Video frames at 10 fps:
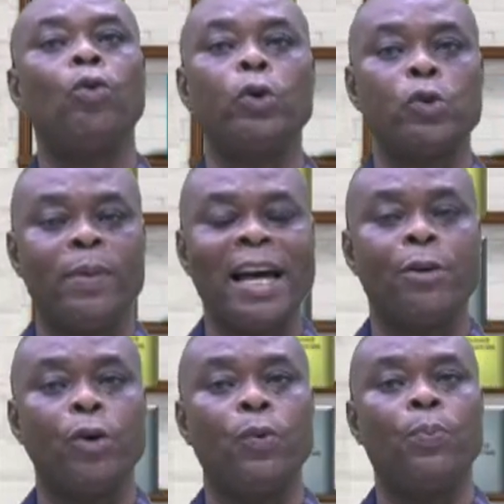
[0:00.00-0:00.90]
whose
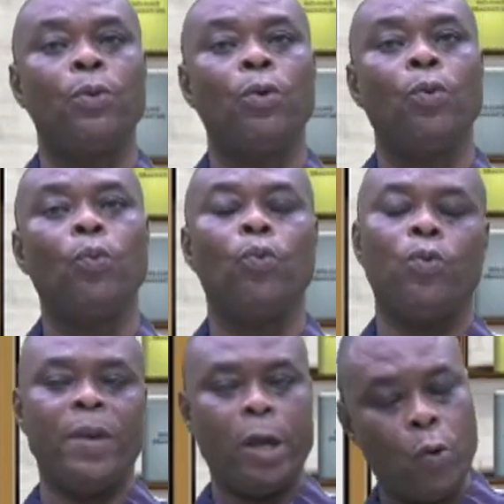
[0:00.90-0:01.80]
blood group
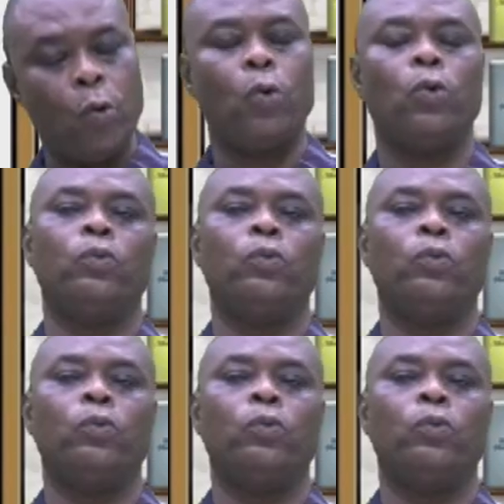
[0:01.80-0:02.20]
will be O.